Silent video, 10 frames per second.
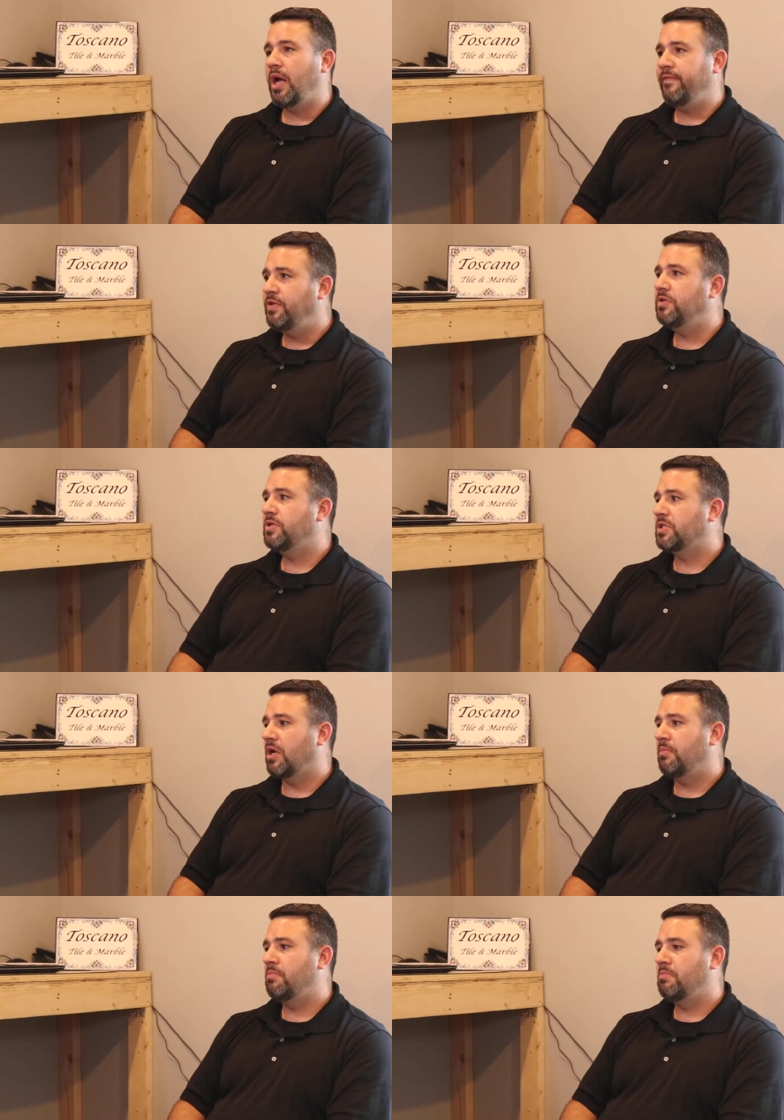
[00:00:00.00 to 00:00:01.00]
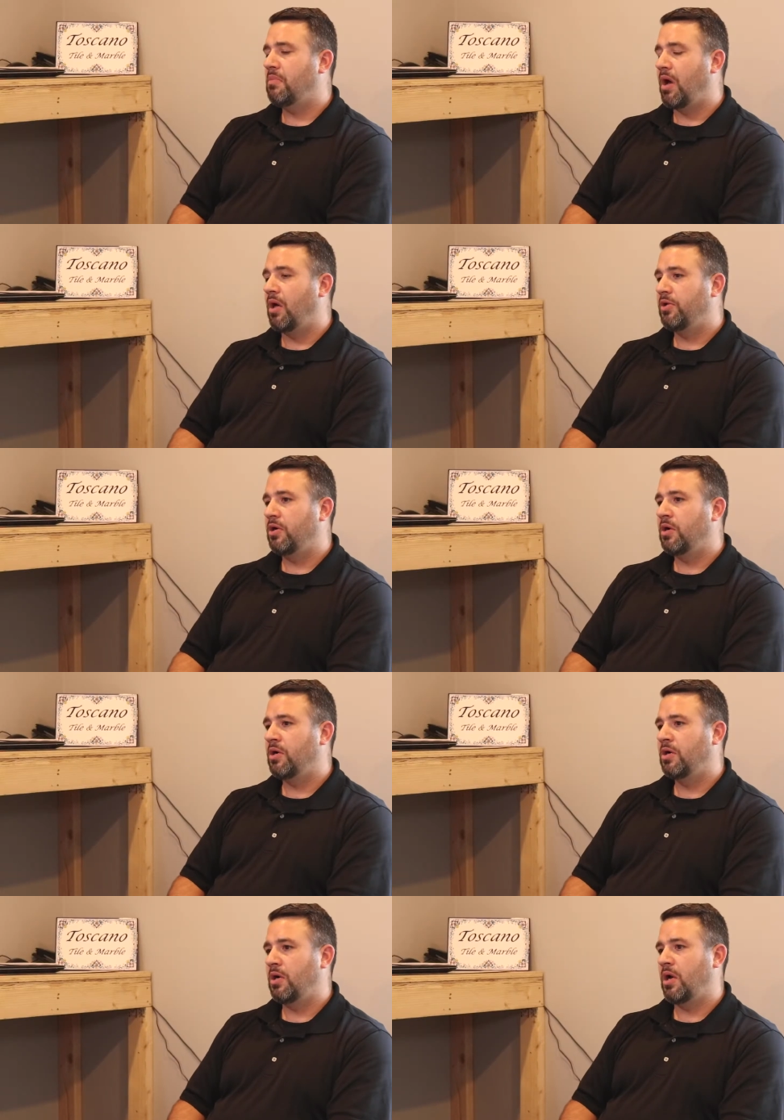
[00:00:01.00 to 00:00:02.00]
I've used some
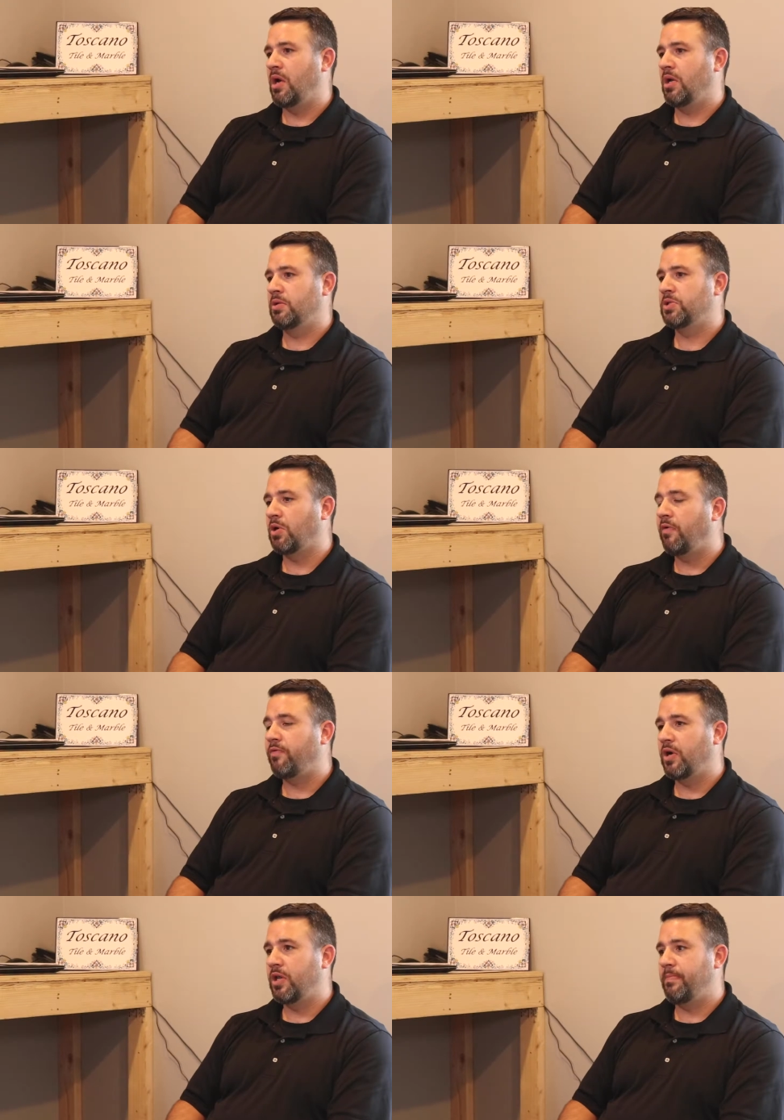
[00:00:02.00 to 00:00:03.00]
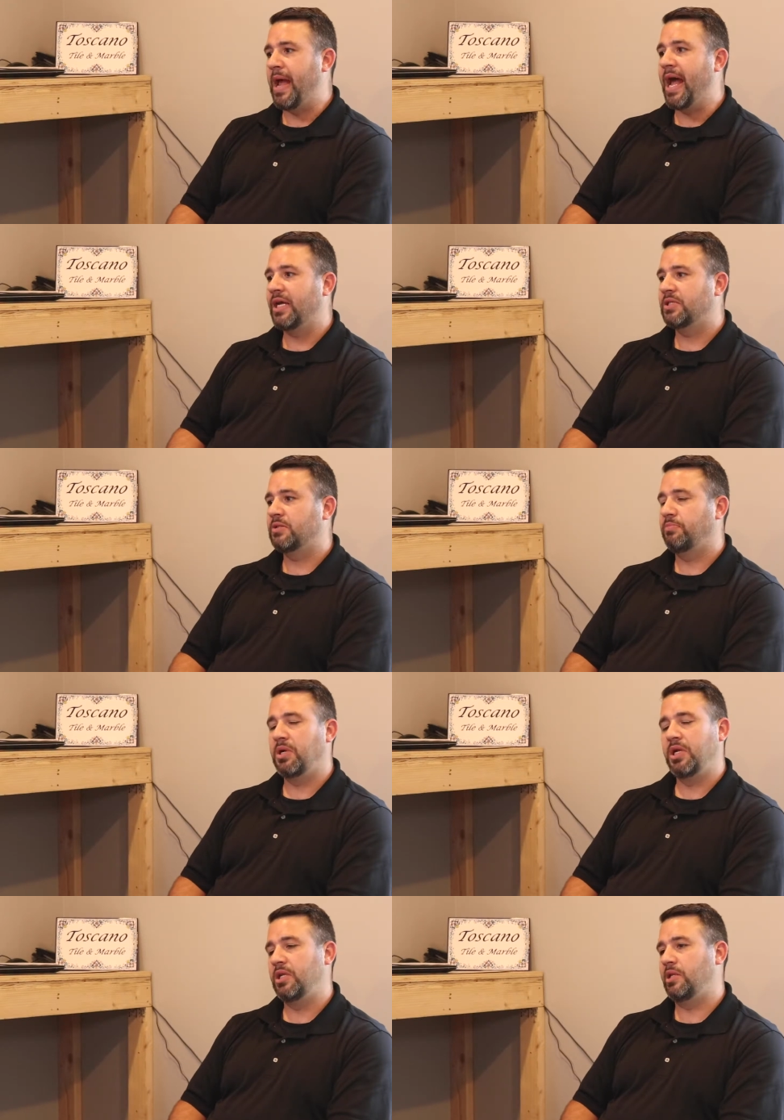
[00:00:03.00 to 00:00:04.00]
other uh, software in the past,
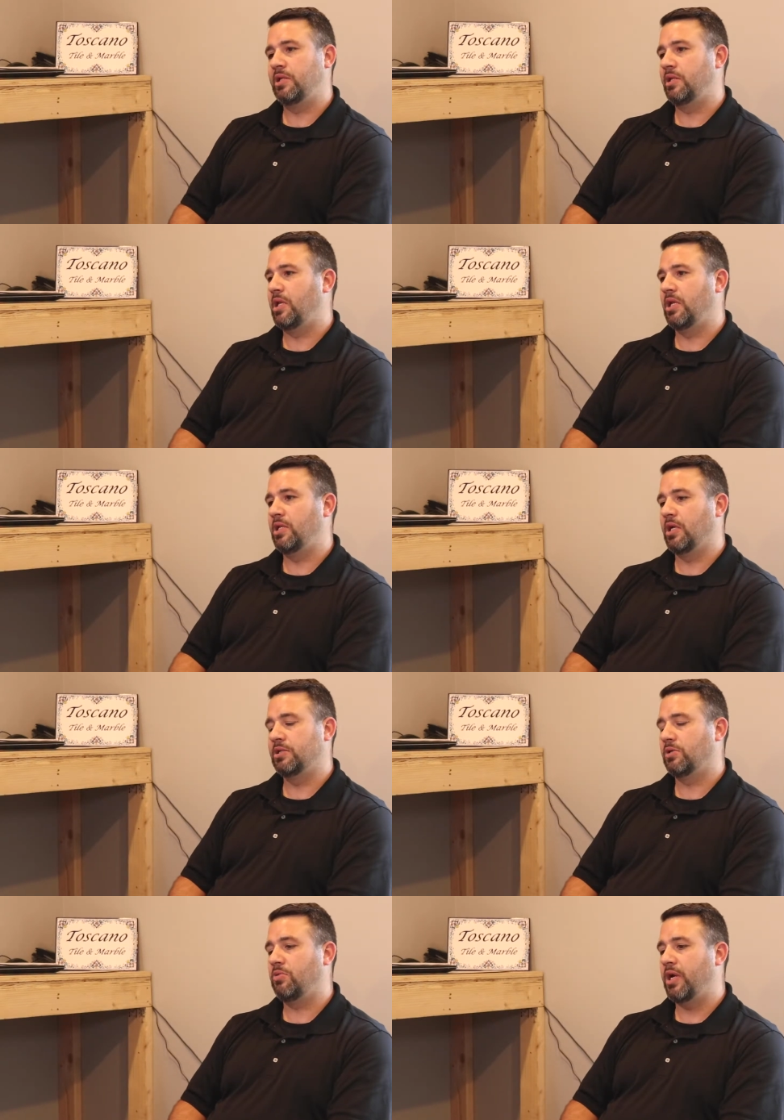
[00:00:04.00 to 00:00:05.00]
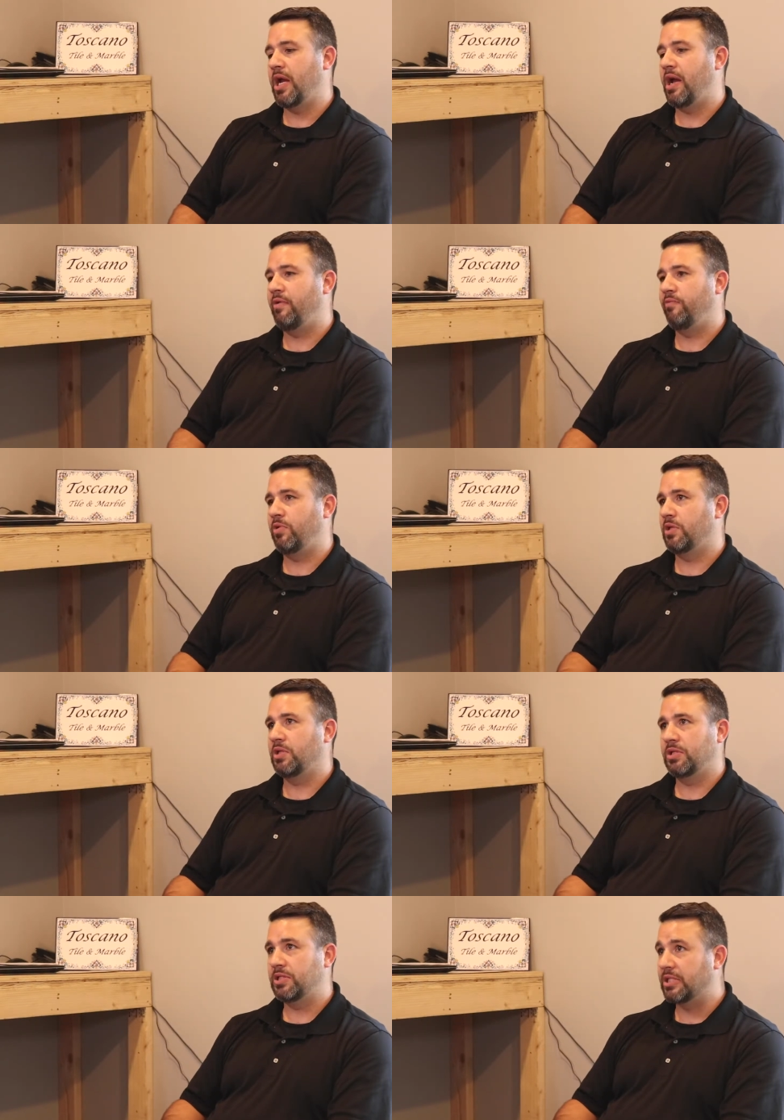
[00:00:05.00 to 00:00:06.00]
but it doesn't quite have what
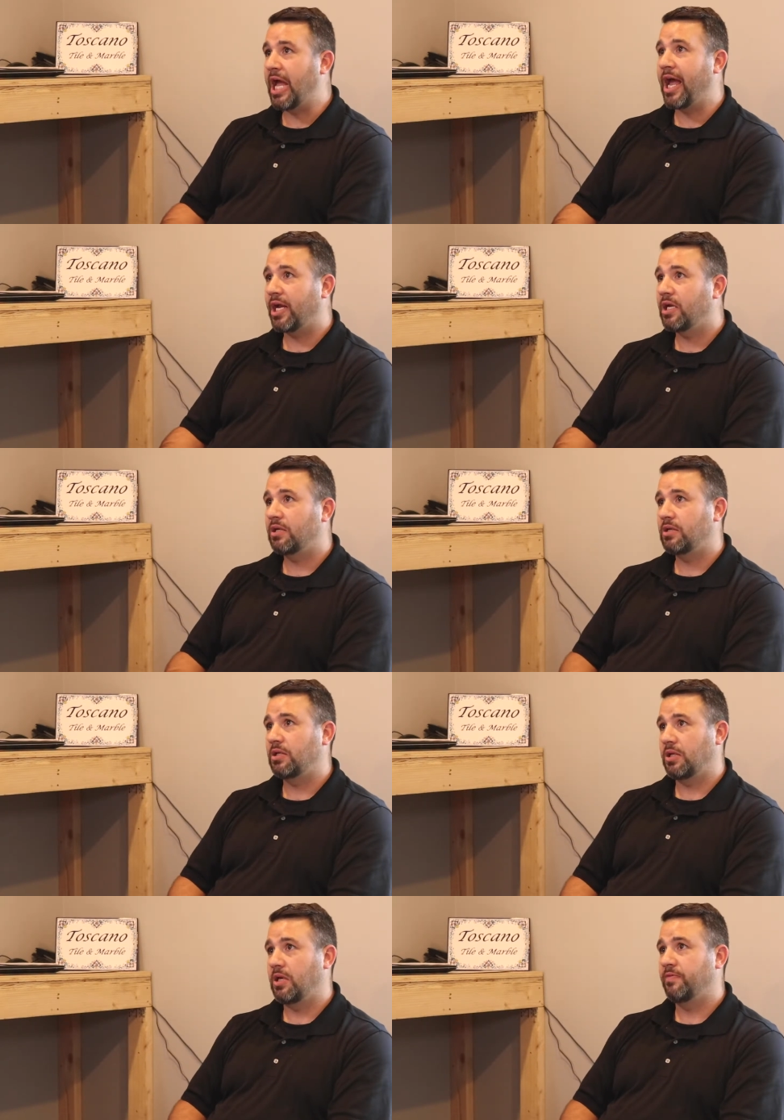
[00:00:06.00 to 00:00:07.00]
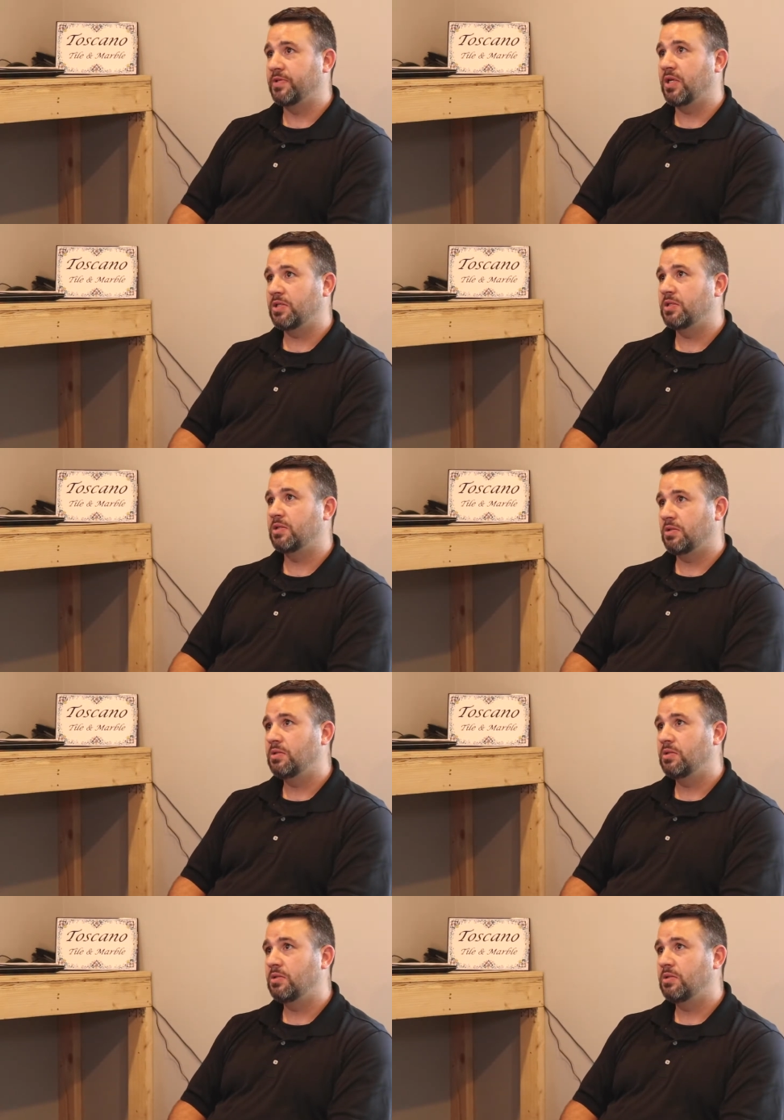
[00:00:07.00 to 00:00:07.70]
Stack gives us.